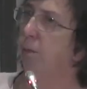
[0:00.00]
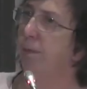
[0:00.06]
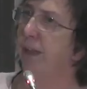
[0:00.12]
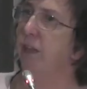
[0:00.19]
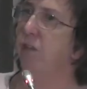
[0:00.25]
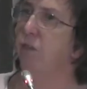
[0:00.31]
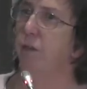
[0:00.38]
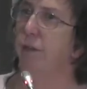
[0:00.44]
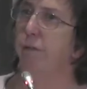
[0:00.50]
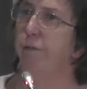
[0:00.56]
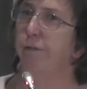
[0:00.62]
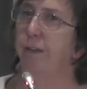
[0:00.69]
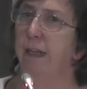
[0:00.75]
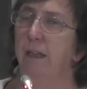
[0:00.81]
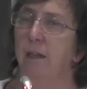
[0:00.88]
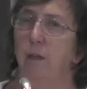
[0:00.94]
based on the
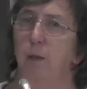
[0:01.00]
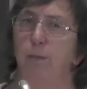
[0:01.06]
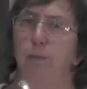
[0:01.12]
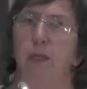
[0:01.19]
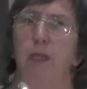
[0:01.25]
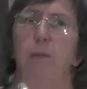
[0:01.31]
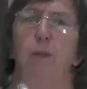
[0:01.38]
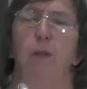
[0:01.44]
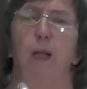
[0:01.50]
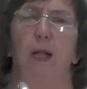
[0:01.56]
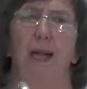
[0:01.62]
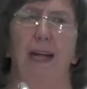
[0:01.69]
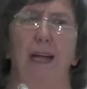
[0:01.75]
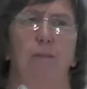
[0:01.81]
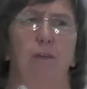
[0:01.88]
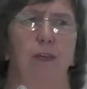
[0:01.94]
fact that people
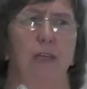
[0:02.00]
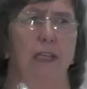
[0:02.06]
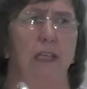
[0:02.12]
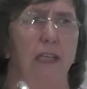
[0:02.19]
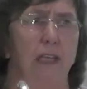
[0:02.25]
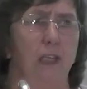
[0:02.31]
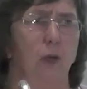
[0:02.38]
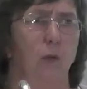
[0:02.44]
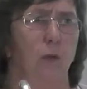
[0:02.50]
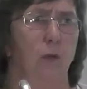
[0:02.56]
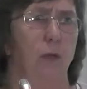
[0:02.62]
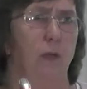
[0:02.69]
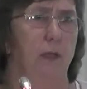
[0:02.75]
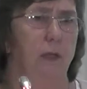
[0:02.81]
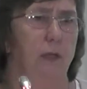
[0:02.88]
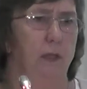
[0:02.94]
have an
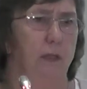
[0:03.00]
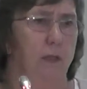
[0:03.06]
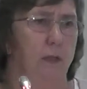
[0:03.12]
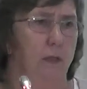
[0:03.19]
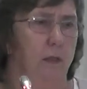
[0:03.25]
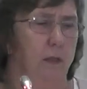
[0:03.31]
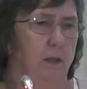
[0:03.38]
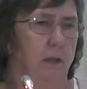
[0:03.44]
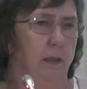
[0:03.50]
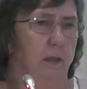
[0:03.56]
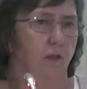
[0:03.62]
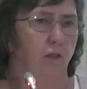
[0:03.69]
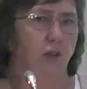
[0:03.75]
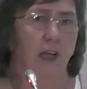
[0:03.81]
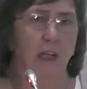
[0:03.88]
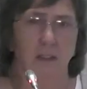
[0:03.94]
equal
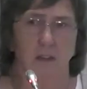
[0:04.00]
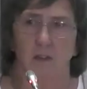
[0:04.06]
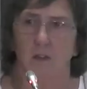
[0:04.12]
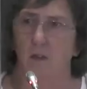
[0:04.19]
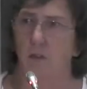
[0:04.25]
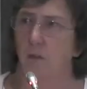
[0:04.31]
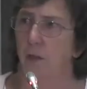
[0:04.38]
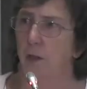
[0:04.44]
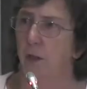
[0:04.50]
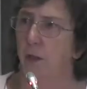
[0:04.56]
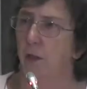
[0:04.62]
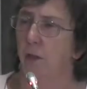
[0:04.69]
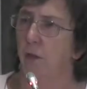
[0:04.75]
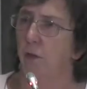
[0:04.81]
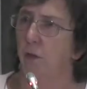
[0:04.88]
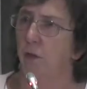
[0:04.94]
chance
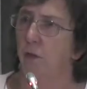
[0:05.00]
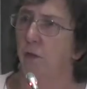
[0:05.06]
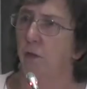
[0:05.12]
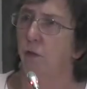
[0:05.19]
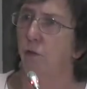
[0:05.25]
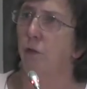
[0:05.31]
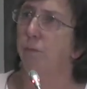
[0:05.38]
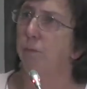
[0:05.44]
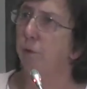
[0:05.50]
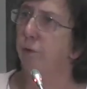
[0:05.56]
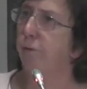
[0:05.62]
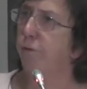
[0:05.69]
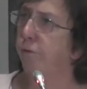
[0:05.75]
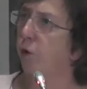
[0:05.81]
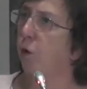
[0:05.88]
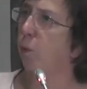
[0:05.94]
to
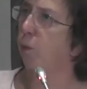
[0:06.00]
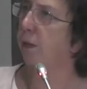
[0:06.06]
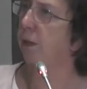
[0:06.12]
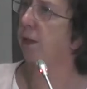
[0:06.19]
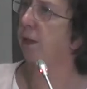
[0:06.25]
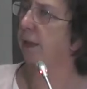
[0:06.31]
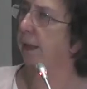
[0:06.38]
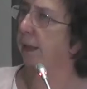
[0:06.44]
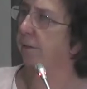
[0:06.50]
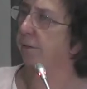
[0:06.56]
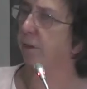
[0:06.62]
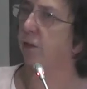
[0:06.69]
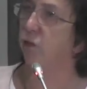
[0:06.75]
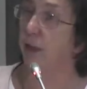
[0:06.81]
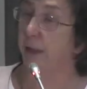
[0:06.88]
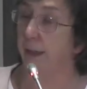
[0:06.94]
move forward in life
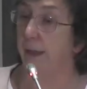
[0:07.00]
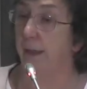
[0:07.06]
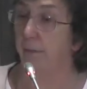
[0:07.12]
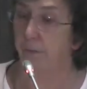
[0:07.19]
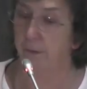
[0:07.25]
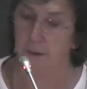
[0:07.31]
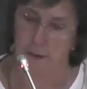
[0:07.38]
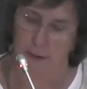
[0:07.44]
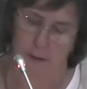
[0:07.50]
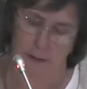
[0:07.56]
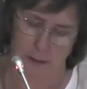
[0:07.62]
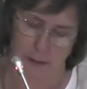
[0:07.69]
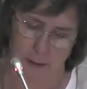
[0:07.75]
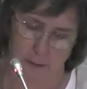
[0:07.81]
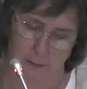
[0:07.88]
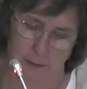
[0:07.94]
and to have
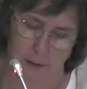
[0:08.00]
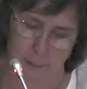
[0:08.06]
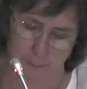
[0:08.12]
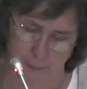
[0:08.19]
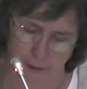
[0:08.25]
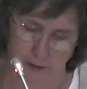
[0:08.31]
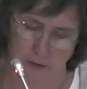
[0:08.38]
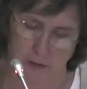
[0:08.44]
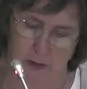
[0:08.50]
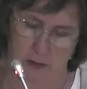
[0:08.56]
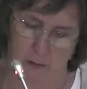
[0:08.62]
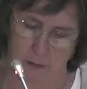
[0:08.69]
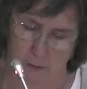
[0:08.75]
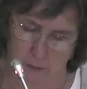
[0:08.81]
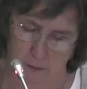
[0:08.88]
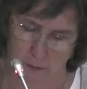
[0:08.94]
the
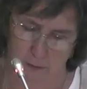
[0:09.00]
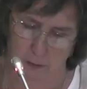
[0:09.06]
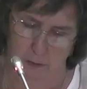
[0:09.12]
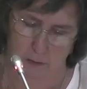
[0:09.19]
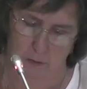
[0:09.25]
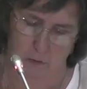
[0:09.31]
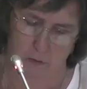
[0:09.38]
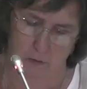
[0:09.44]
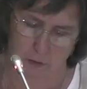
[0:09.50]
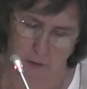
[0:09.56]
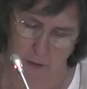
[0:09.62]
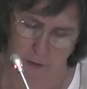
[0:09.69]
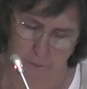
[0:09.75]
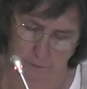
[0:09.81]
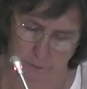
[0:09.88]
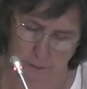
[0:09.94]
ability to
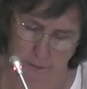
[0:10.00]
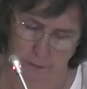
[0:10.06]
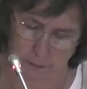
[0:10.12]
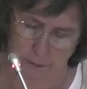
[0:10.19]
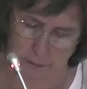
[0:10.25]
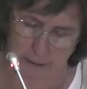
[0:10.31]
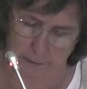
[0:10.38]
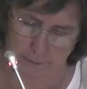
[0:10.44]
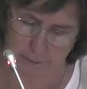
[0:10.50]
serve their